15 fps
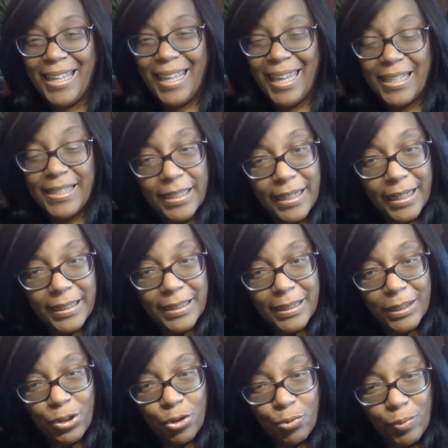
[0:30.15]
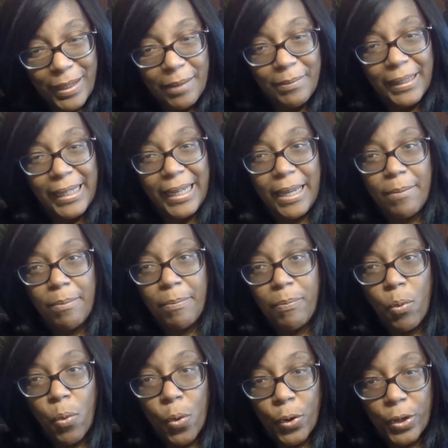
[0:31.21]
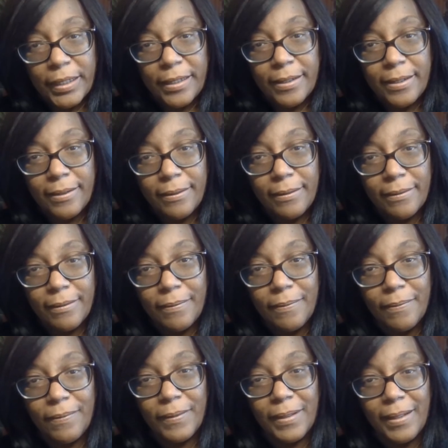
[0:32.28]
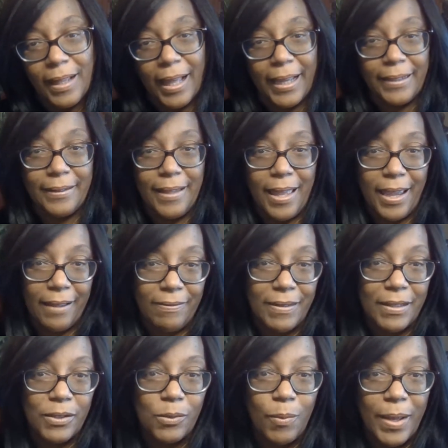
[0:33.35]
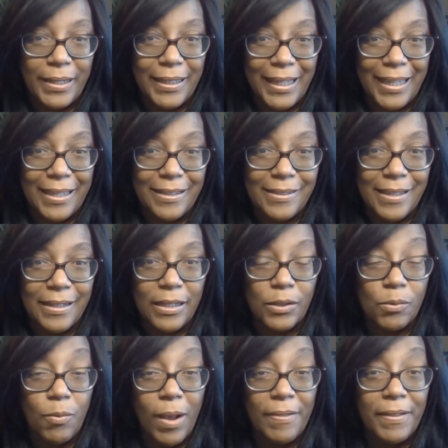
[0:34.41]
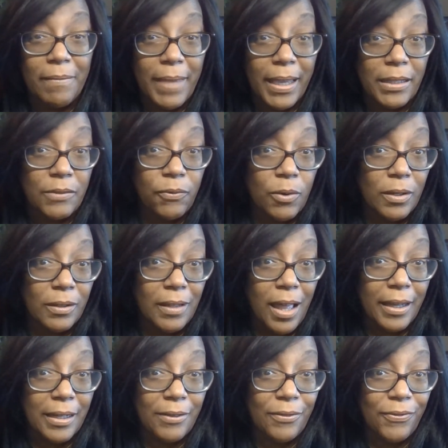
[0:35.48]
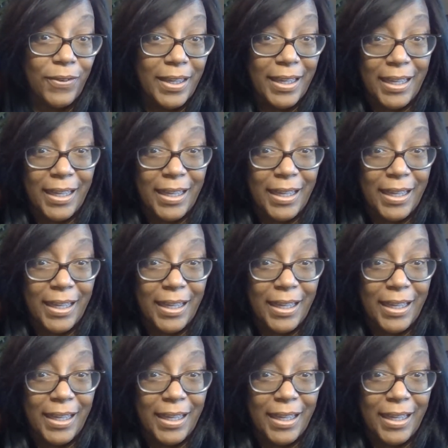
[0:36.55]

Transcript: It's an extremely important guideline, this one is, and it's one that makes for a lot of